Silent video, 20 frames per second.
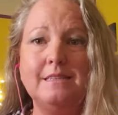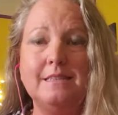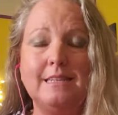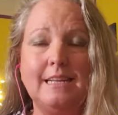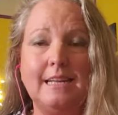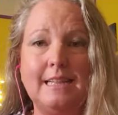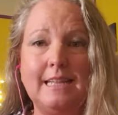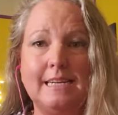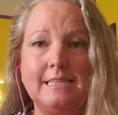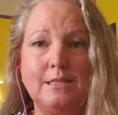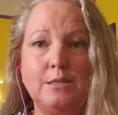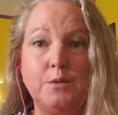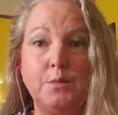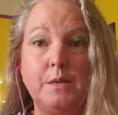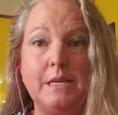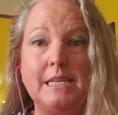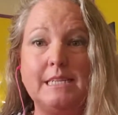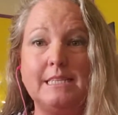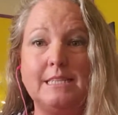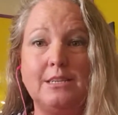The next 2
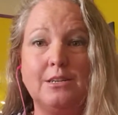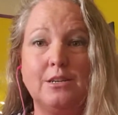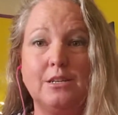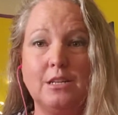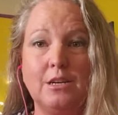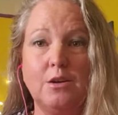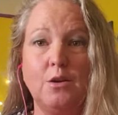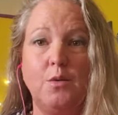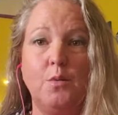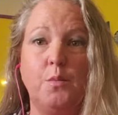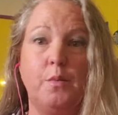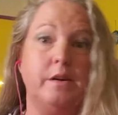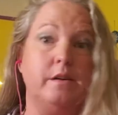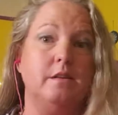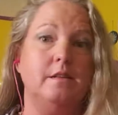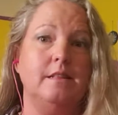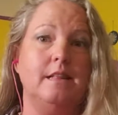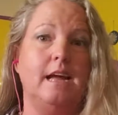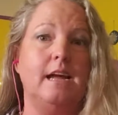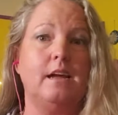weeks you're going to go, where
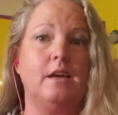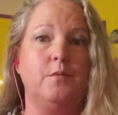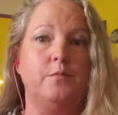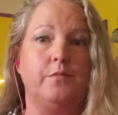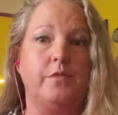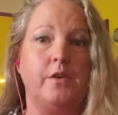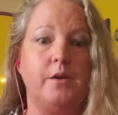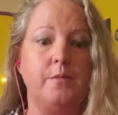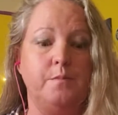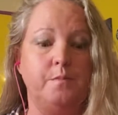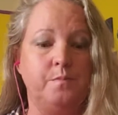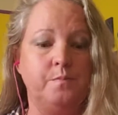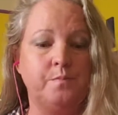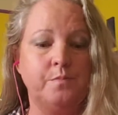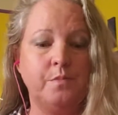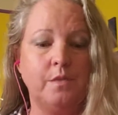did that come from?